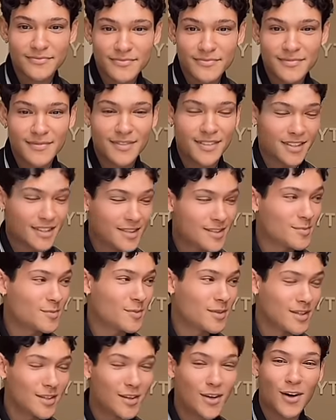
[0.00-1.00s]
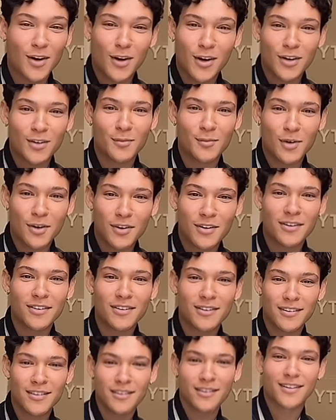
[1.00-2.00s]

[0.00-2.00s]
It's been hard, bro.